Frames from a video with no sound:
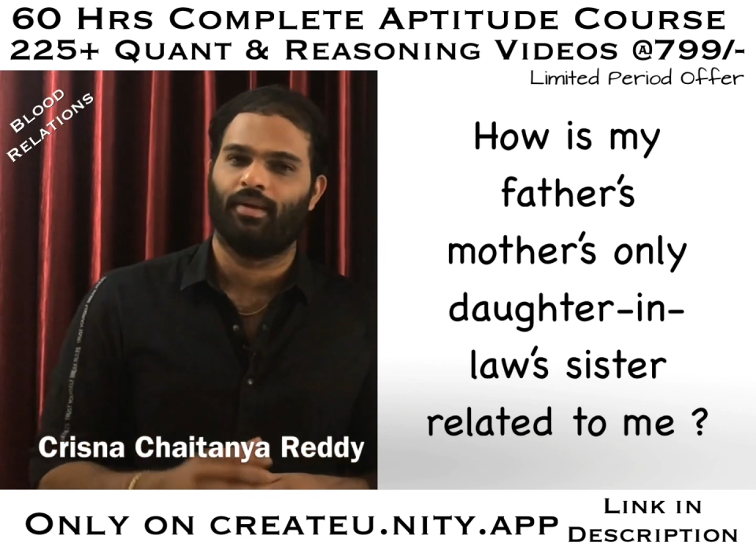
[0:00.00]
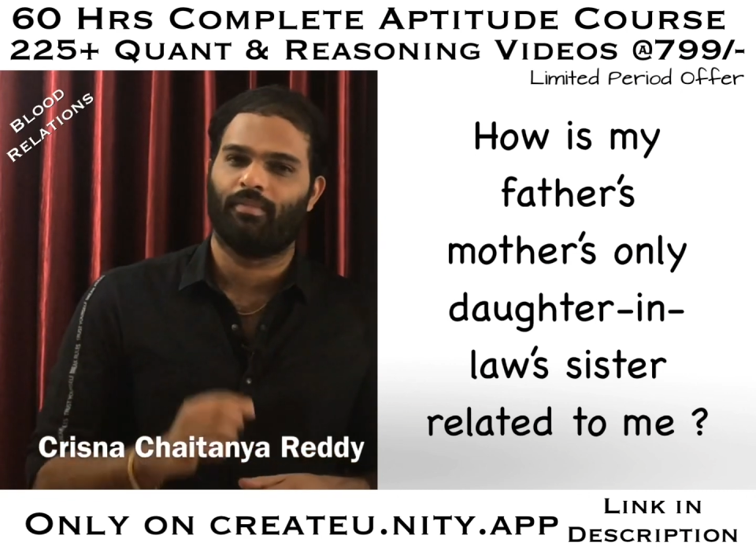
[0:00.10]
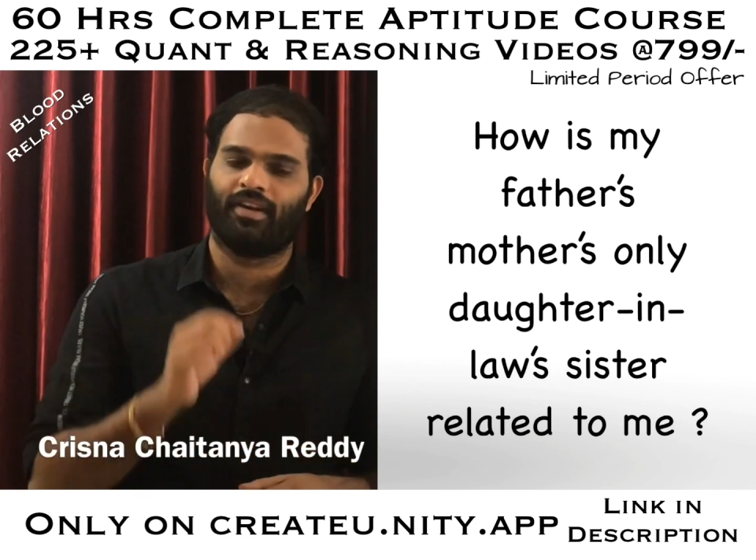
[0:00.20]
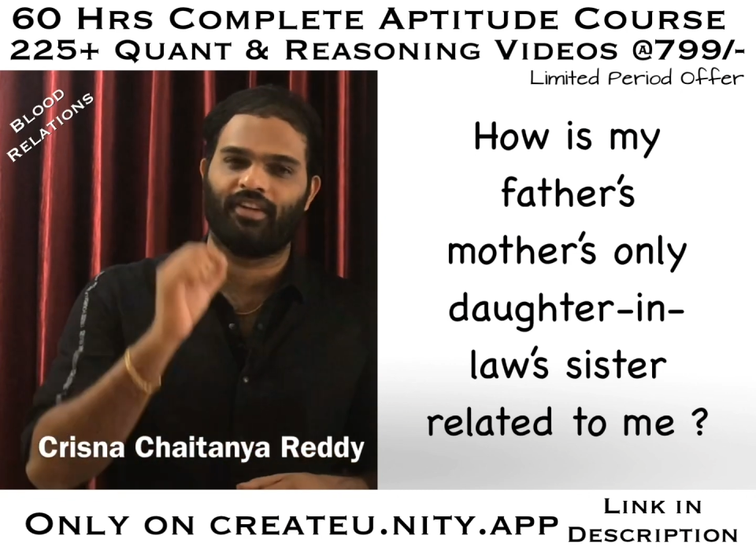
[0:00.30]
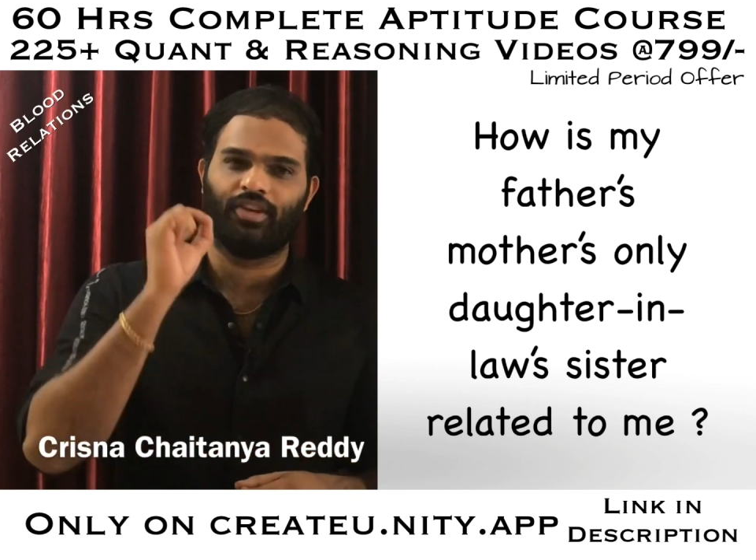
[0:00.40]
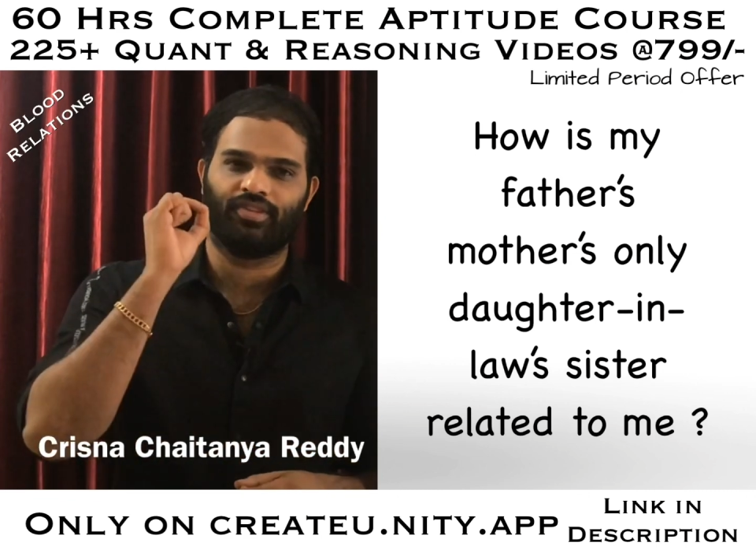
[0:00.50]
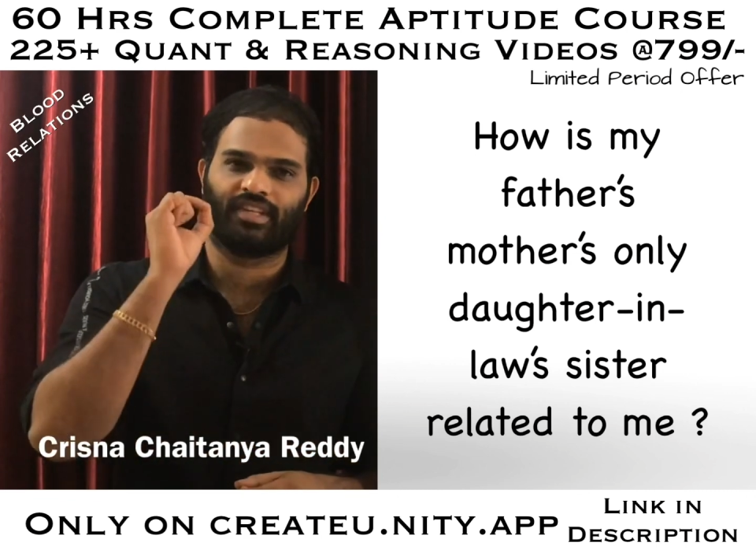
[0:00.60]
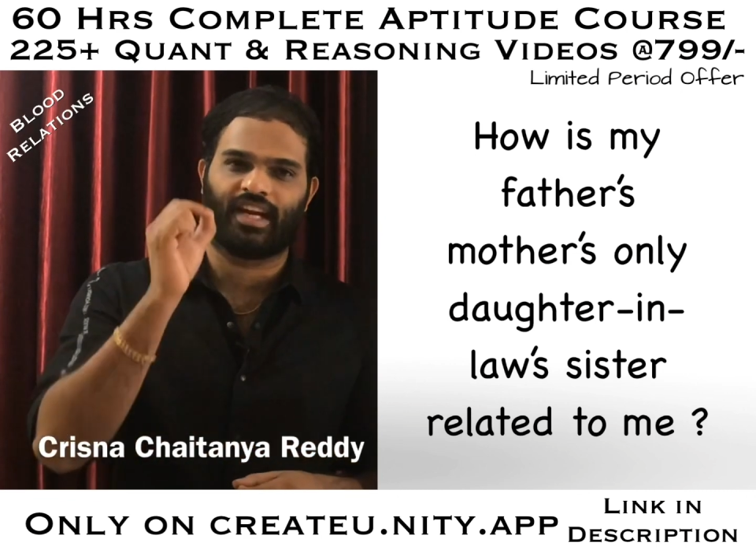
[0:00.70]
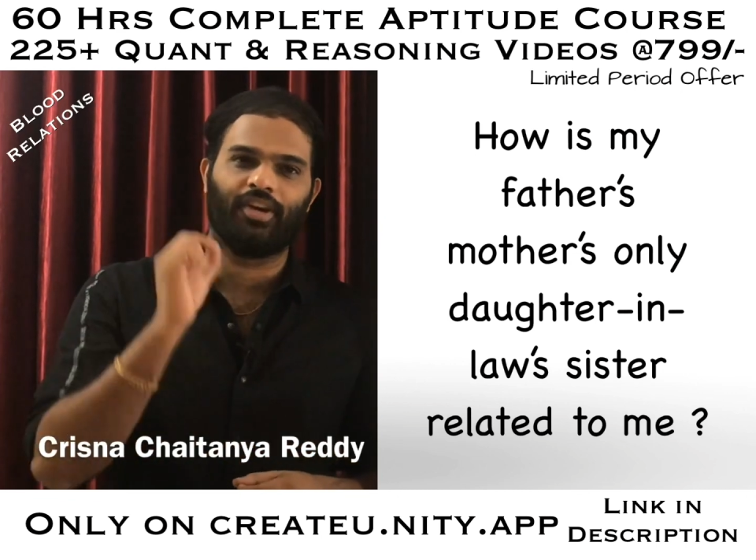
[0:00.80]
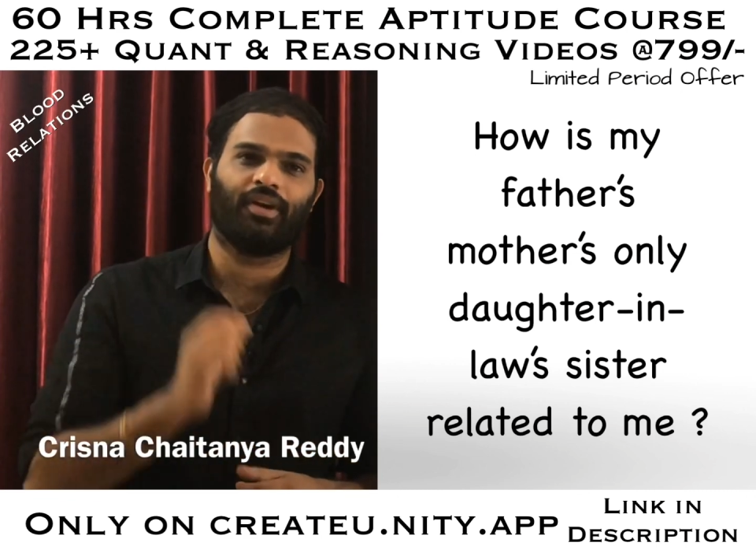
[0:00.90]
But when you
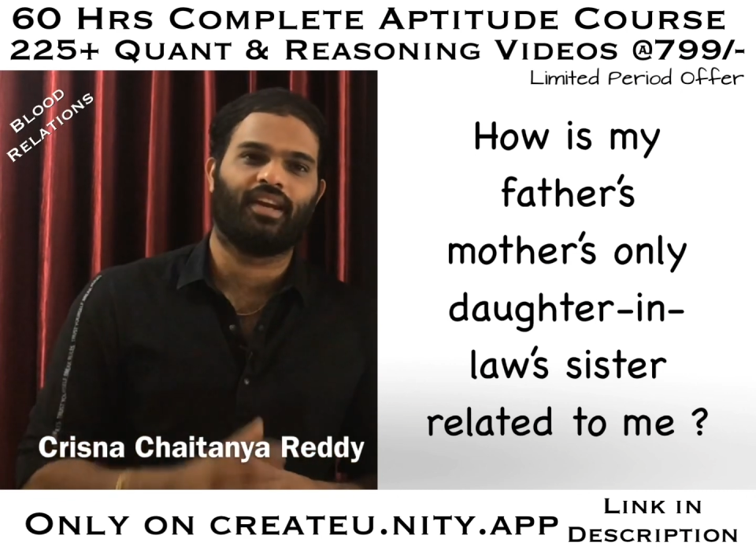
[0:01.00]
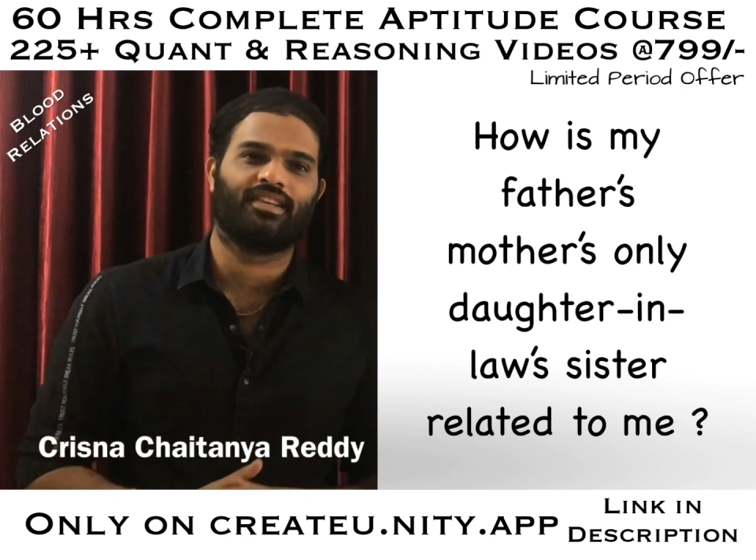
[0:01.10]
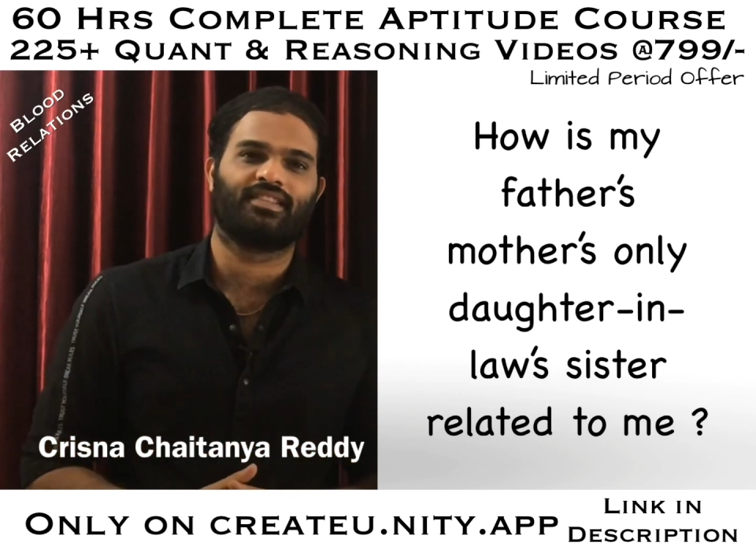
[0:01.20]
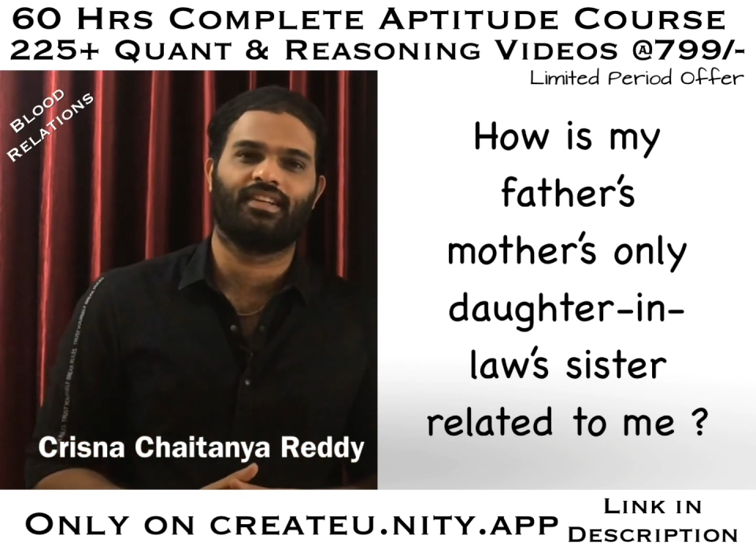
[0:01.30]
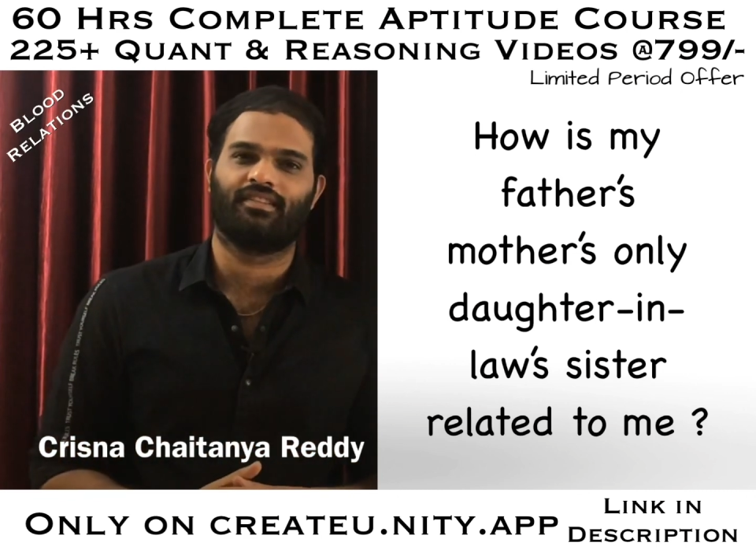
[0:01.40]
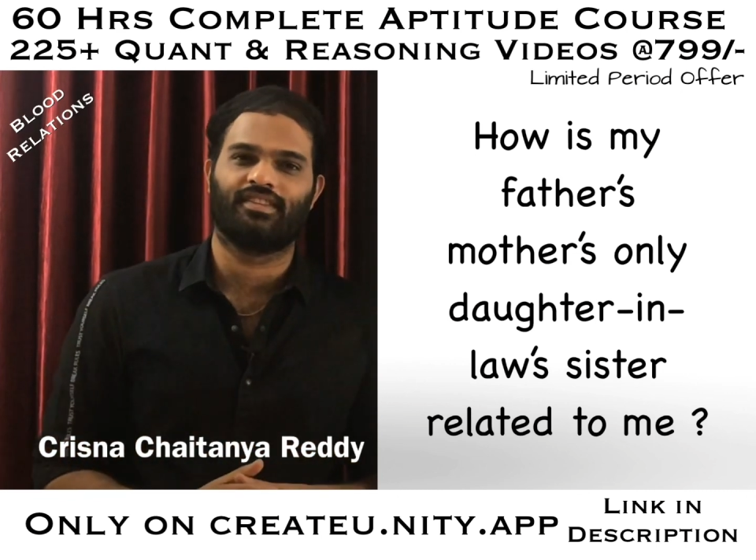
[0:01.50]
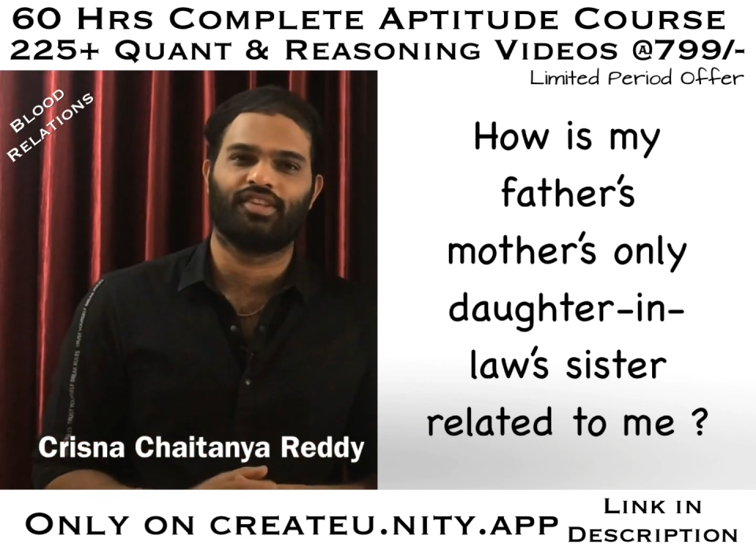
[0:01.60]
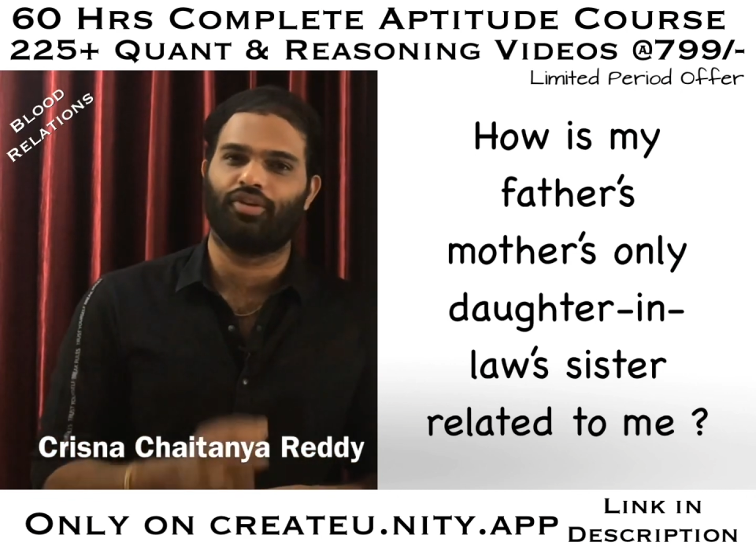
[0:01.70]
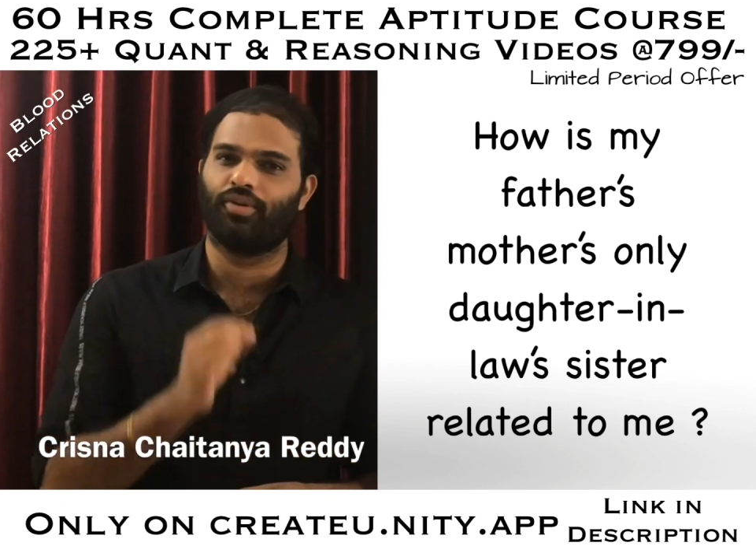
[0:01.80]
try to understand the question,